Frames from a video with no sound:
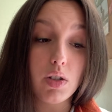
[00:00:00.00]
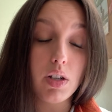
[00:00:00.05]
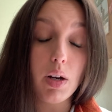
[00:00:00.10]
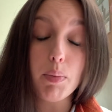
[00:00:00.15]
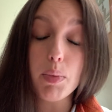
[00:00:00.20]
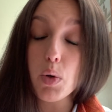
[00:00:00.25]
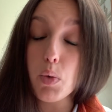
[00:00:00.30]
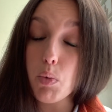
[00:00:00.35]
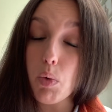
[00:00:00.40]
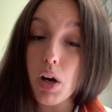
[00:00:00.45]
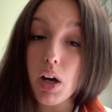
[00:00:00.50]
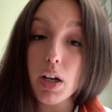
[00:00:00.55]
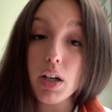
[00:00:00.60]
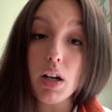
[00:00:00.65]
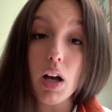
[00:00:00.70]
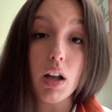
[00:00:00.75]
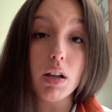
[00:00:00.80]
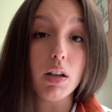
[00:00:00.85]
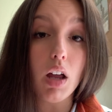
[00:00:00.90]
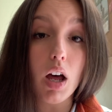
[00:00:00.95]
Number one,
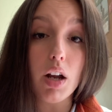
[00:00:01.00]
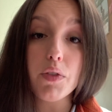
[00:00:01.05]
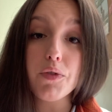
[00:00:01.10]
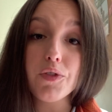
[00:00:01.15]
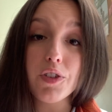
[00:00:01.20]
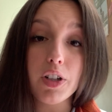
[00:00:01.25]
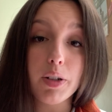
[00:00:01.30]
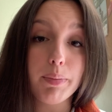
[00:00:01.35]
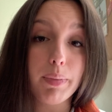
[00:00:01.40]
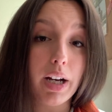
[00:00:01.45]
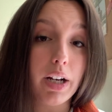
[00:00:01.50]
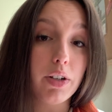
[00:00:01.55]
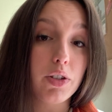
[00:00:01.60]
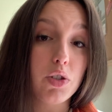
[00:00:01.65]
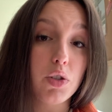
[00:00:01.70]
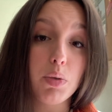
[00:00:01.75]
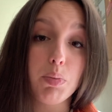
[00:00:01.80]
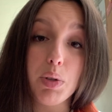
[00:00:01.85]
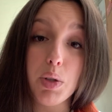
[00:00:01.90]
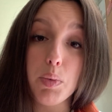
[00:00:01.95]
a lot of farm buyers
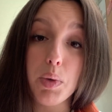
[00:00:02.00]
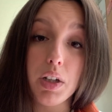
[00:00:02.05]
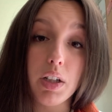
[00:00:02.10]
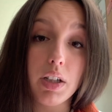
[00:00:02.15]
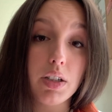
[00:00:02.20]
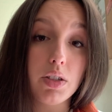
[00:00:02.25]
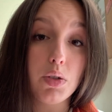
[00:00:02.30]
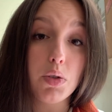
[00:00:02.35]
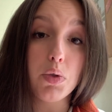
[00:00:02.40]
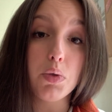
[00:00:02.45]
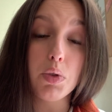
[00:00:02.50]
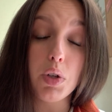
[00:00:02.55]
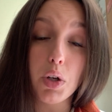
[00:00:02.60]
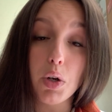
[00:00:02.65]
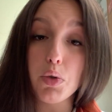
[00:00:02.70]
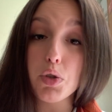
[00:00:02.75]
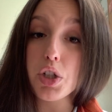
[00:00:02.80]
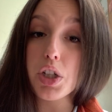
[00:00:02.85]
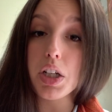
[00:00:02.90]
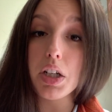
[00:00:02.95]
would be willing to
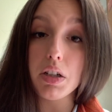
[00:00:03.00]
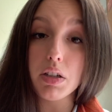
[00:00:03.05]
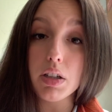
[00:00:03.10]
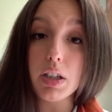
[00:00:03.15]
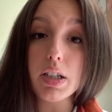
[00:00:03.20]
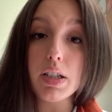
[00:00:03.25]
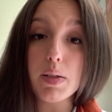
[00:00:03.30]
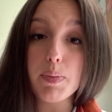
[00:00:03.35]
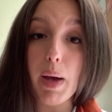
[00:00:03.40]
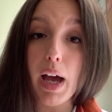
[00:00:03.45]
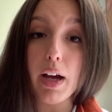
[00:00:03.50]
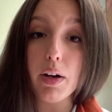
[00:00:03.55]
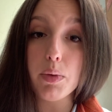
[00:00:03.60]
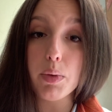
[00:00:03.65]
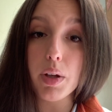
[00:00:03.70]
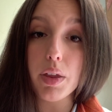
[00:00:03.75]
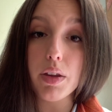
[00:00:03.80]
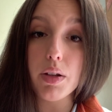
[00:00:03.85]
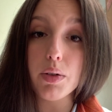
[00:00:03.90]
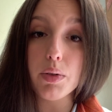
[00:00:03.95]
negotiate a lease back
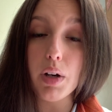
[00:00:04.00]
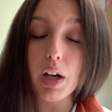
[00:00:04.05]
with you.